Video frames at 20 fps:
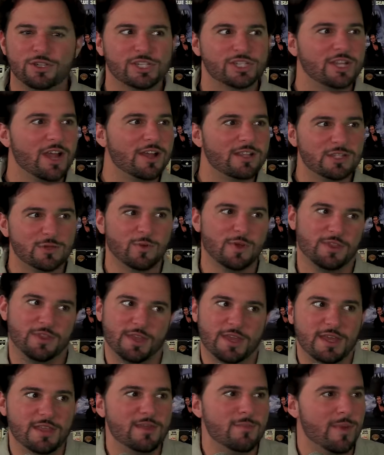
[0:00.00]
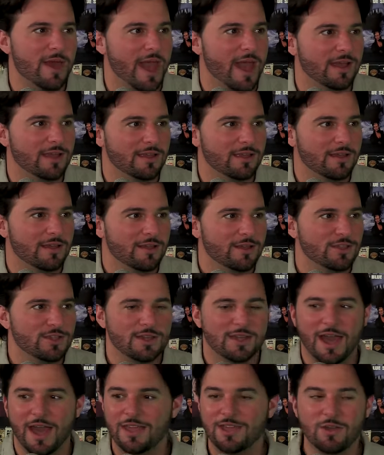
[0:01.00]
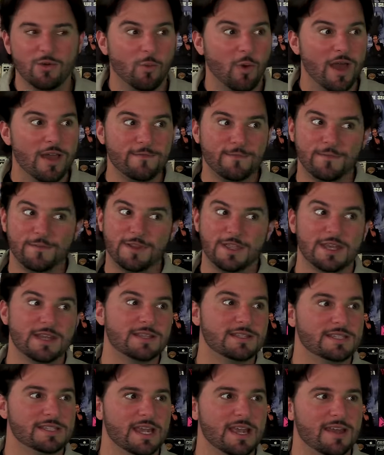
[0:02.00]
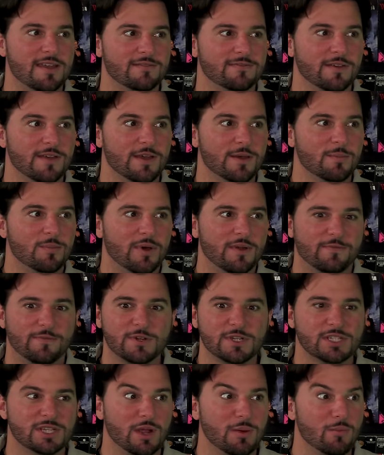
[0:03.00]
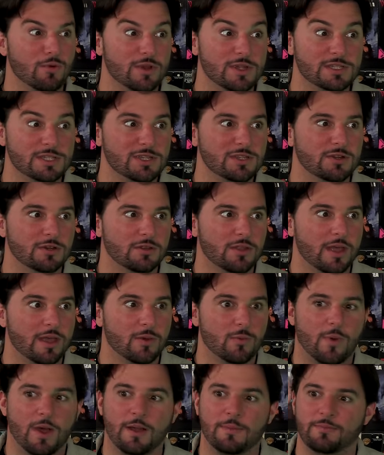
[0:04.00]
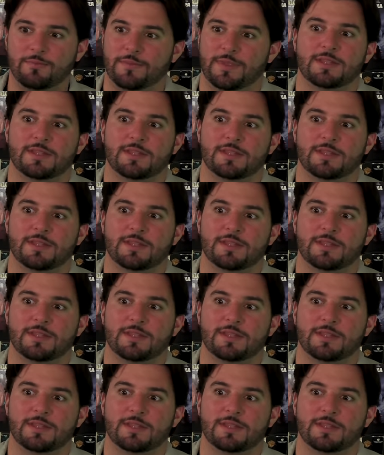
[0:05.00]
Your son's with you in the back. You got your wife and kids safe, but for some reason you're like, well,